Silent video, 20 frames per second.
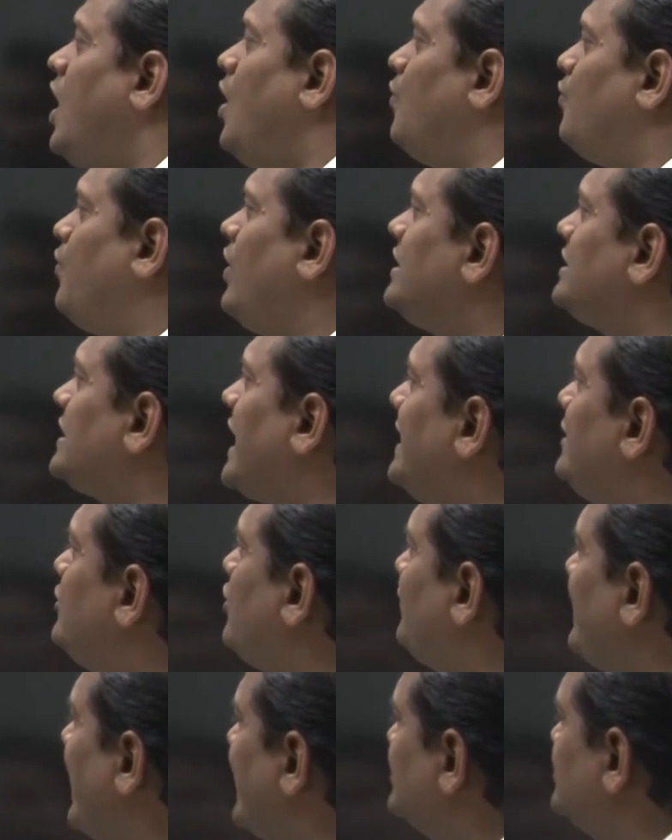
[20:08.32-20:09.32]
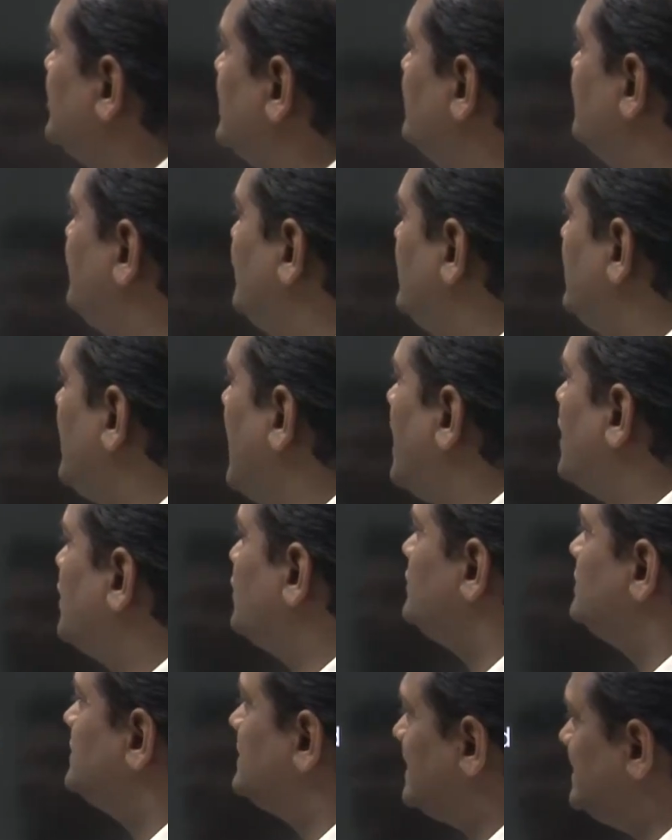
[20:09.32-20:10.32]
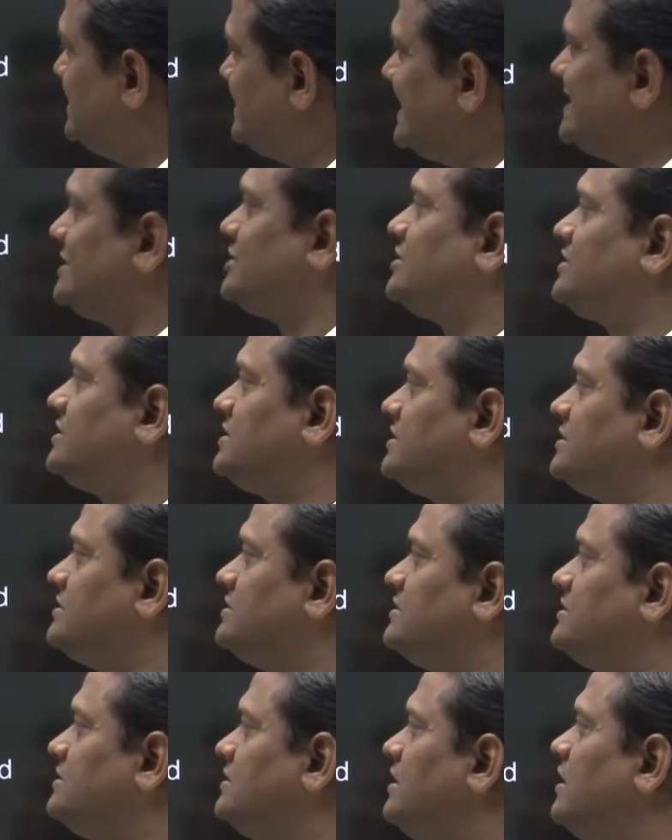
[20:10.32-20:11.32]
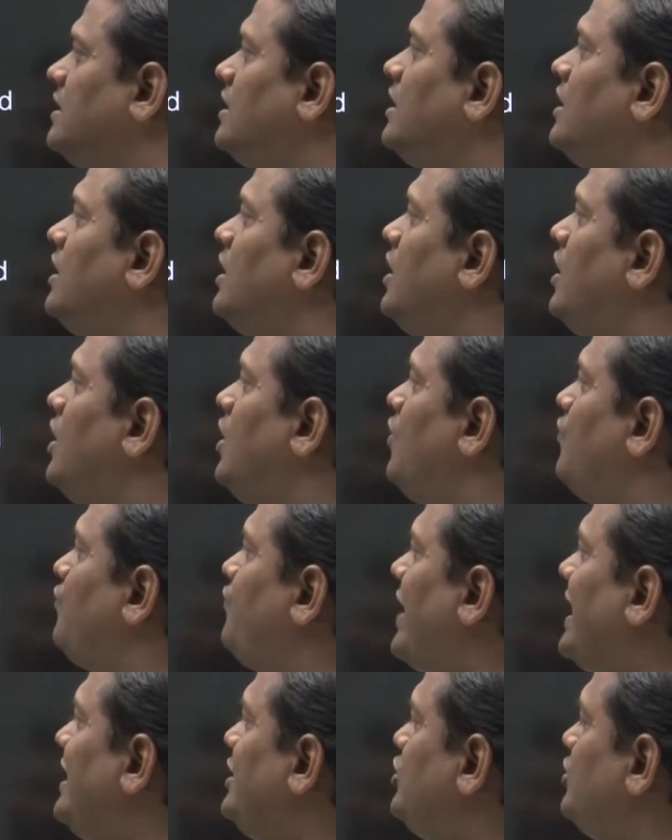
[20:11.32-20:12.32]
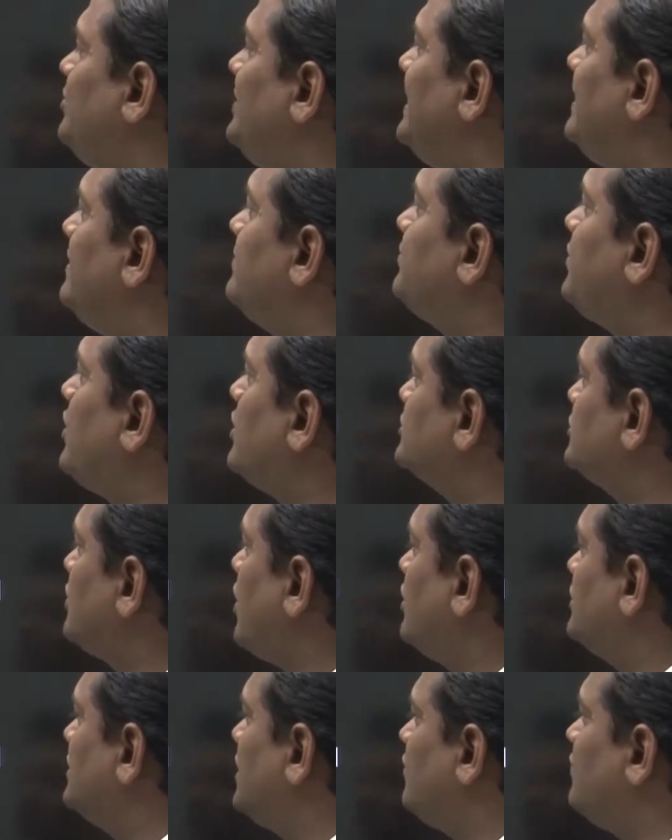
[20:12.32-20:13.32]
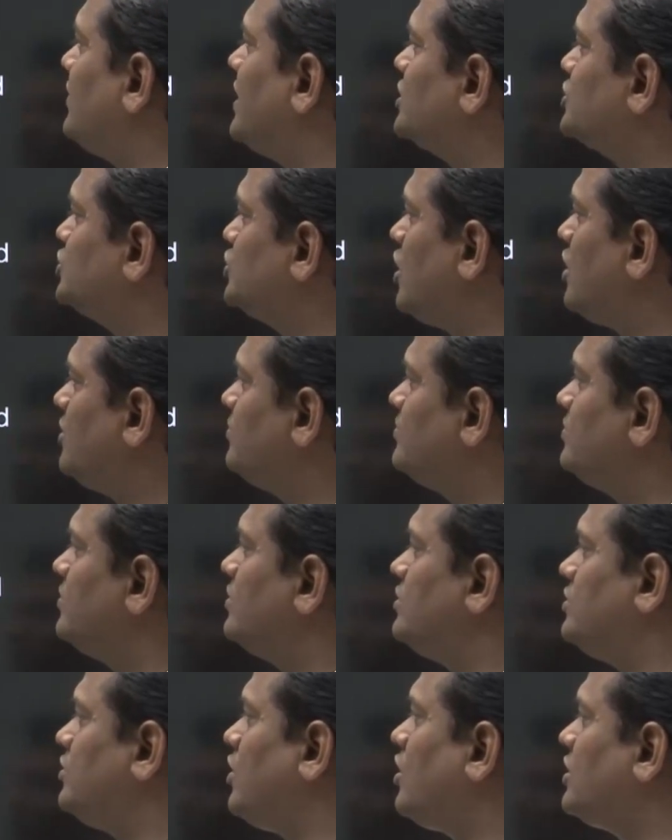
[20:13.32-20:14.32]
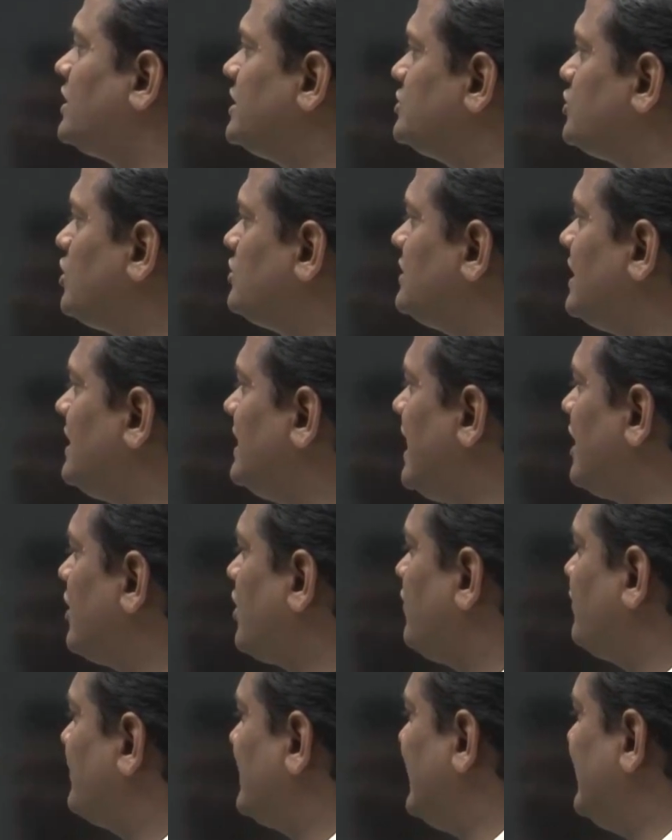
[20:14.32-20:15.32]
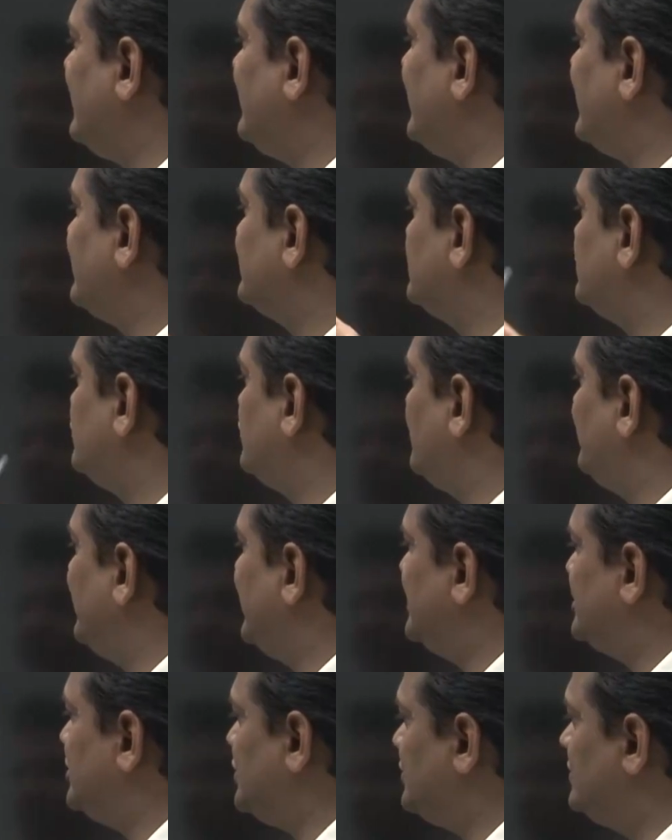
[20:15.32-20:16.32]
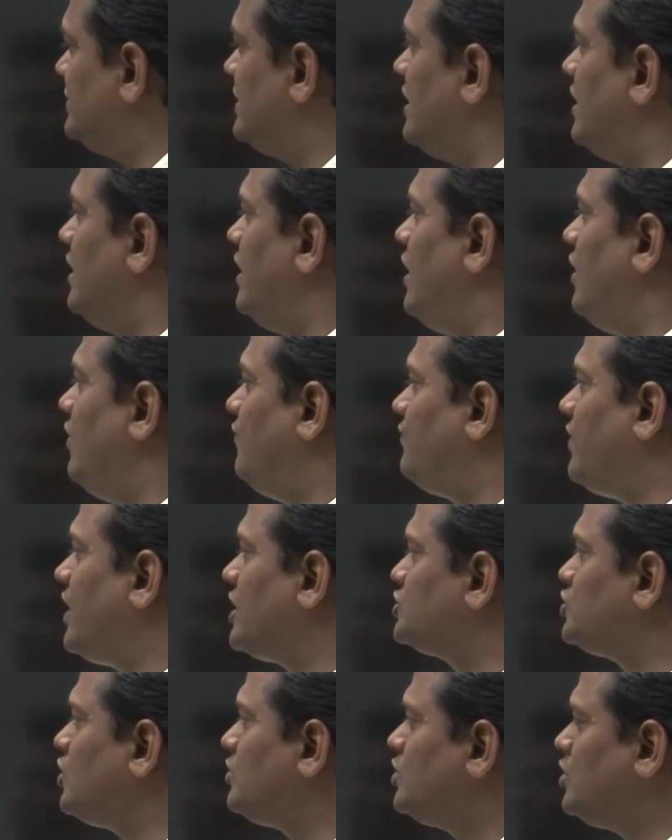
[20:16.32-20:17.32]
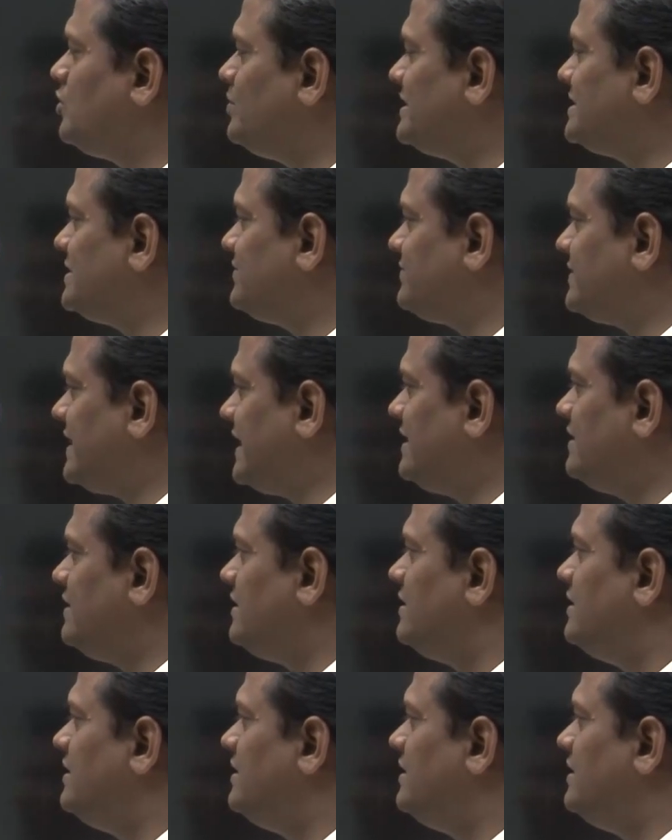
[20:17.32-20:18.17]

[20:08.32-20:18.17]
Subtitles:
what kind of action would Arun suggest? Fine to be imposed on the workshop, notice on the lack of cleanliness to be issued, workshop to be shifted,